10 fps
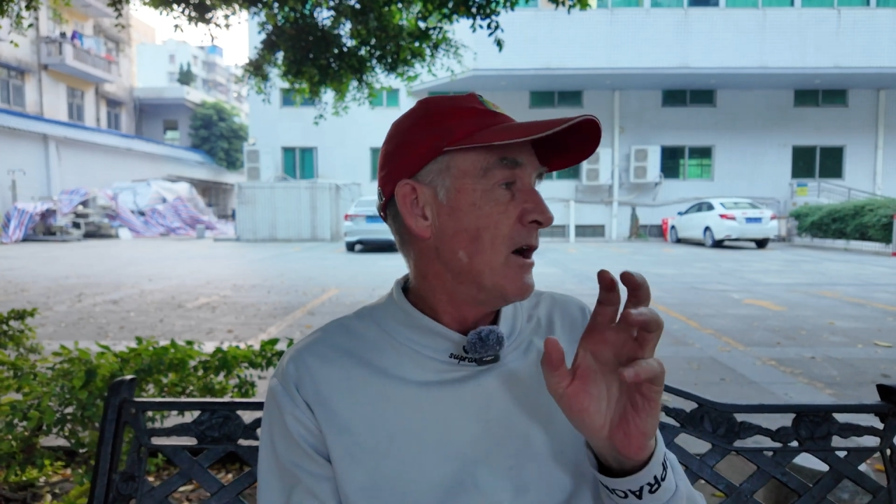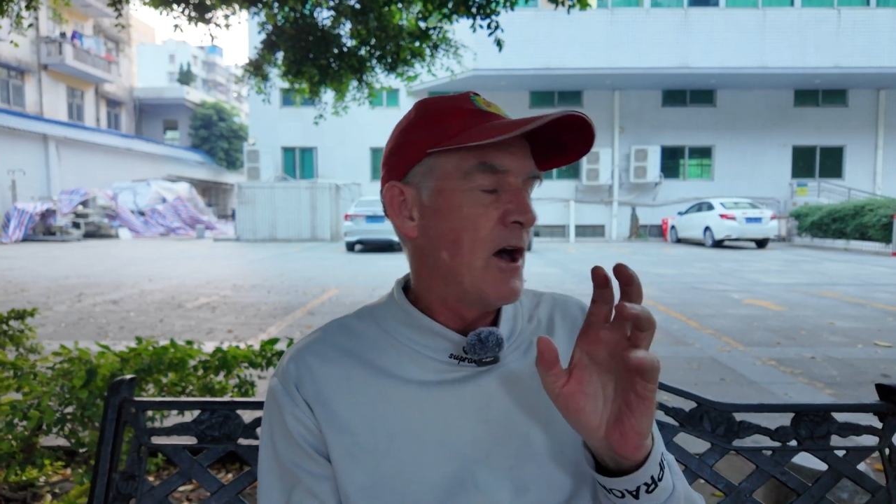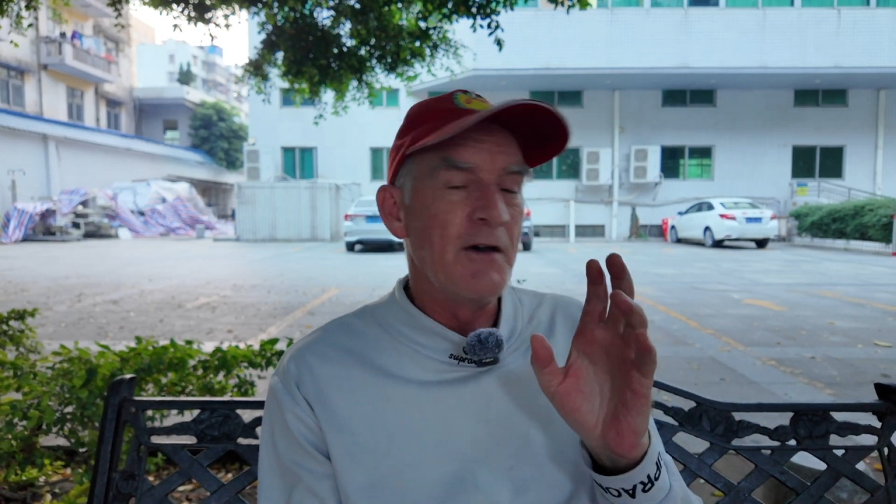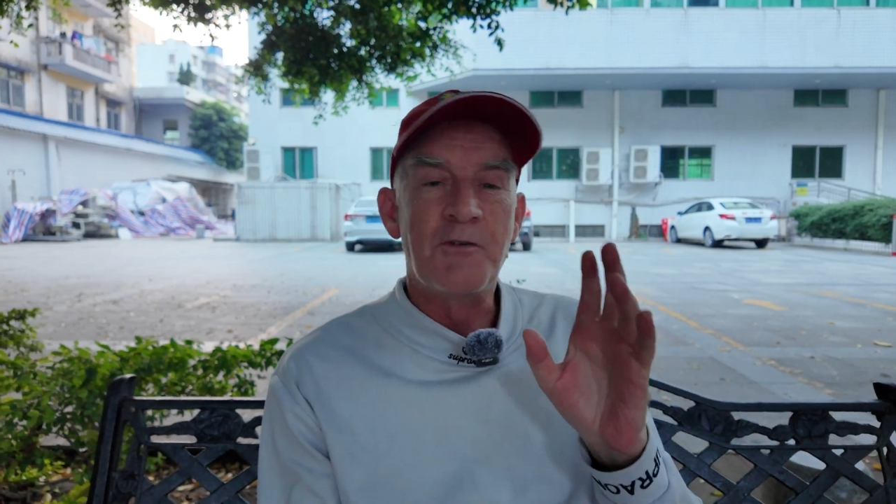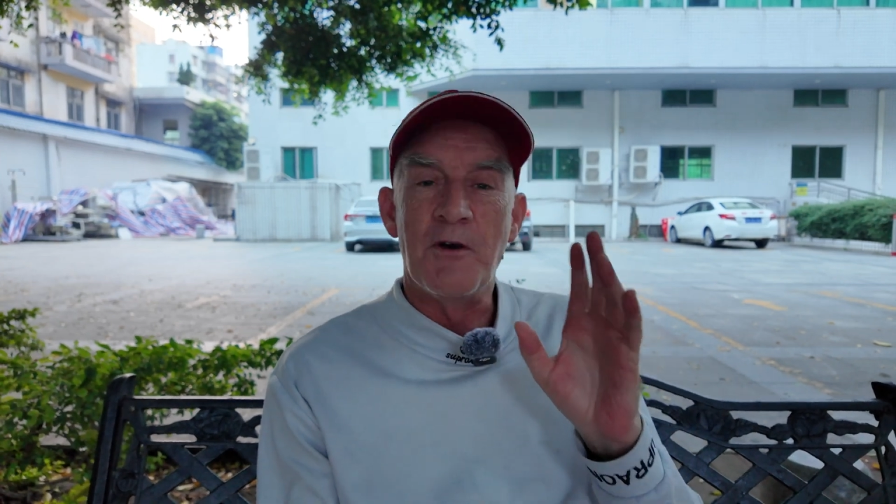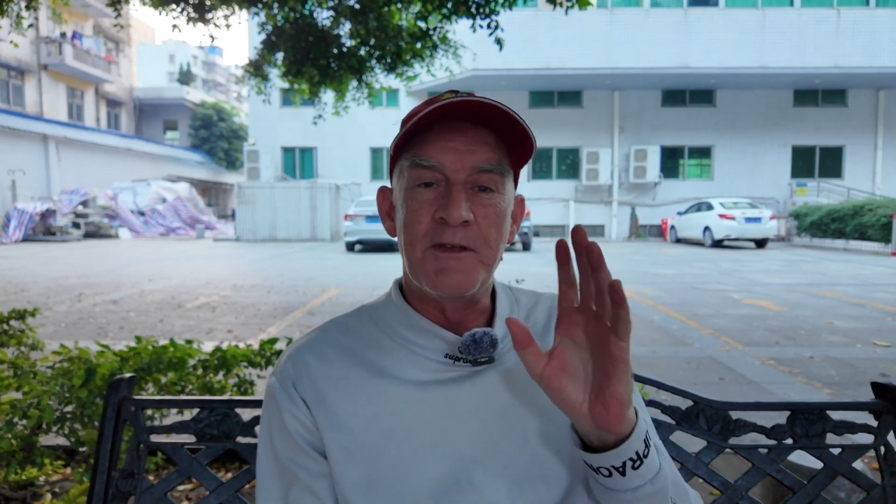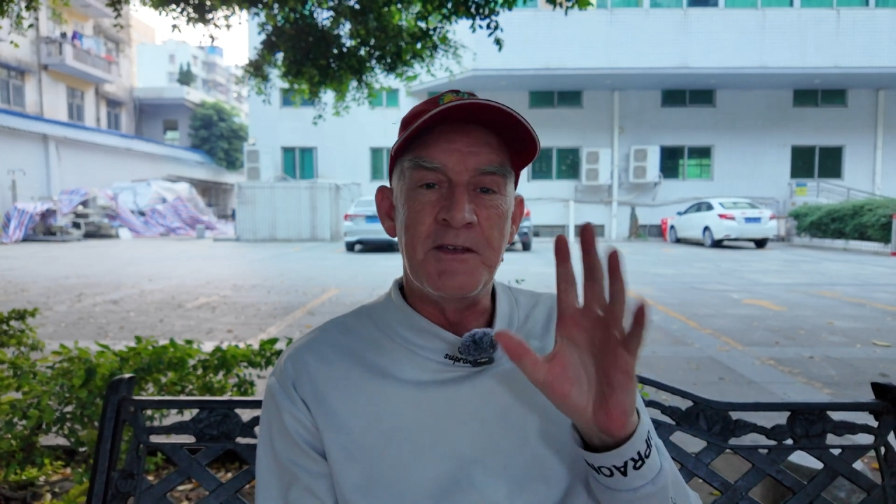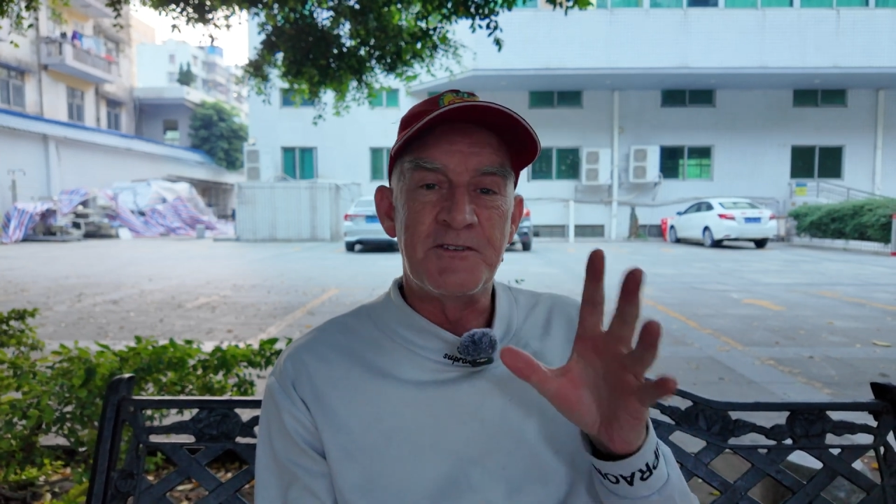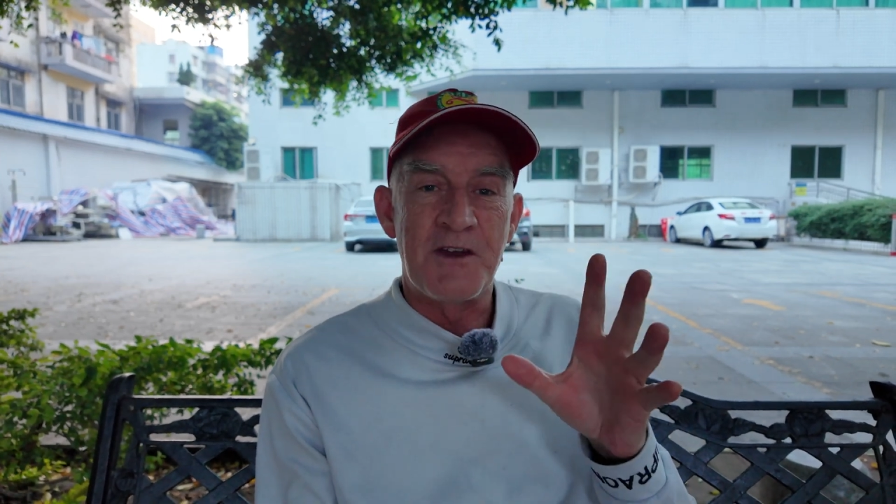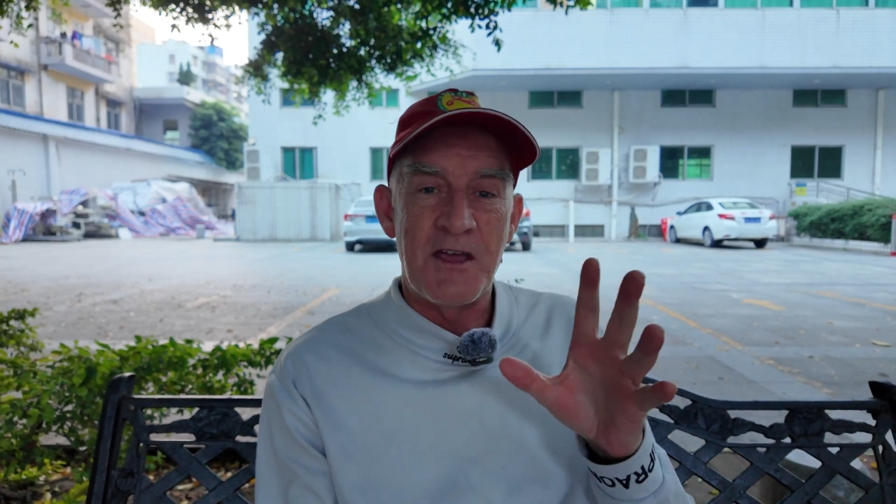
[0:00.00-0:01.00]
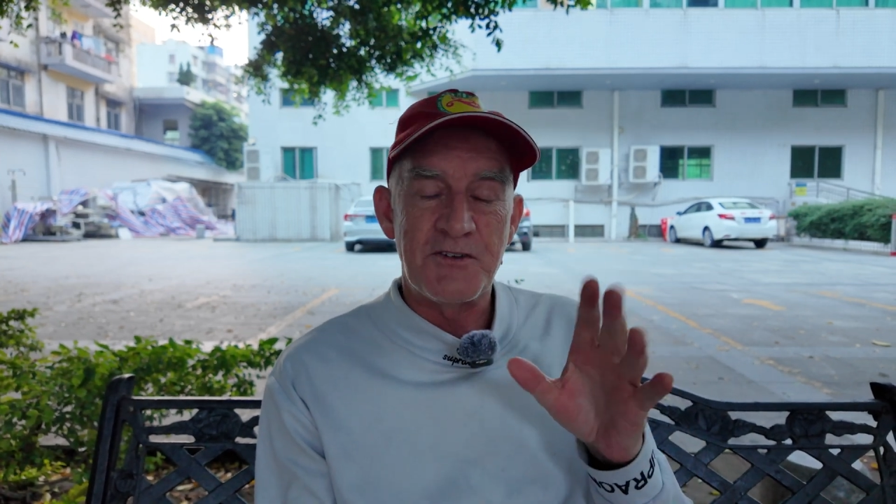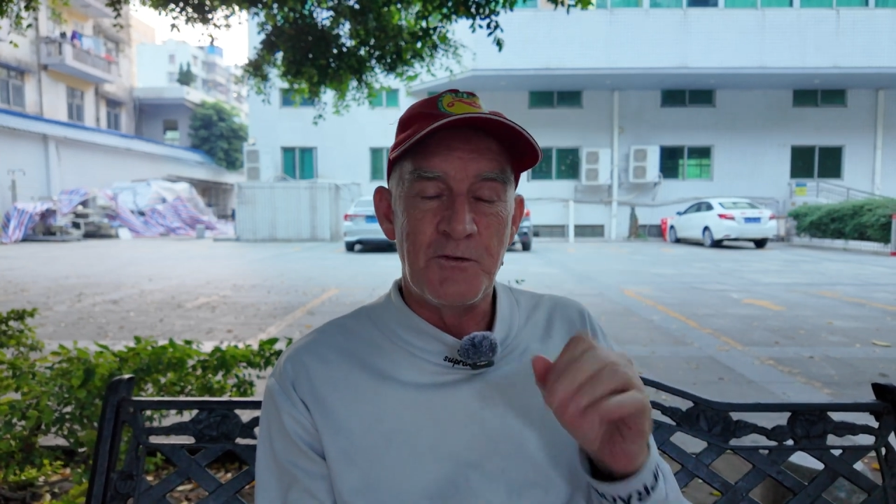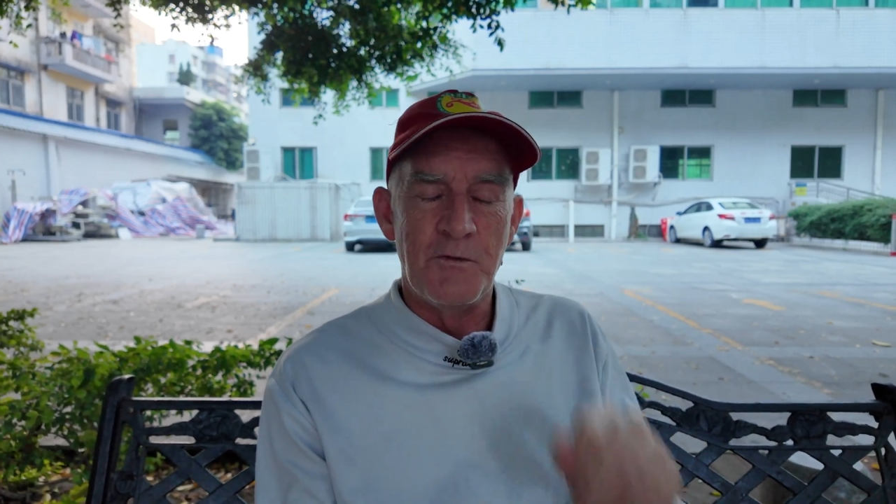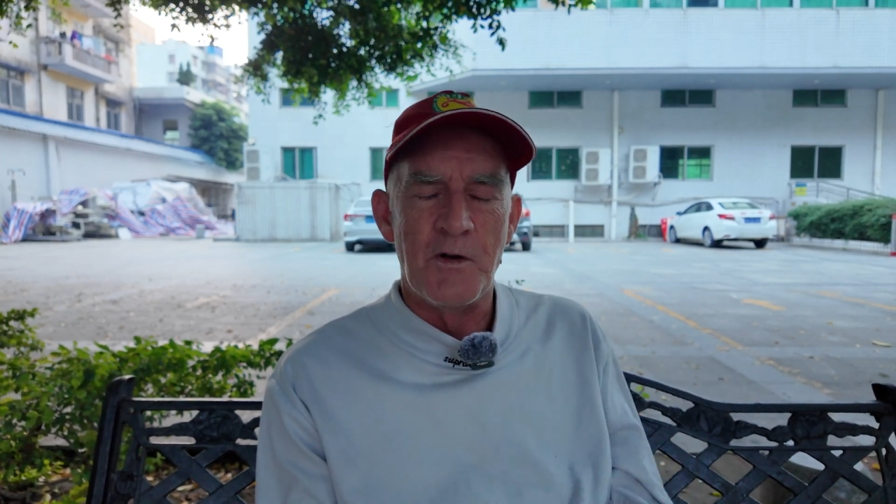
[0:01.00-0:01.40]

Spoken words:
I've got the international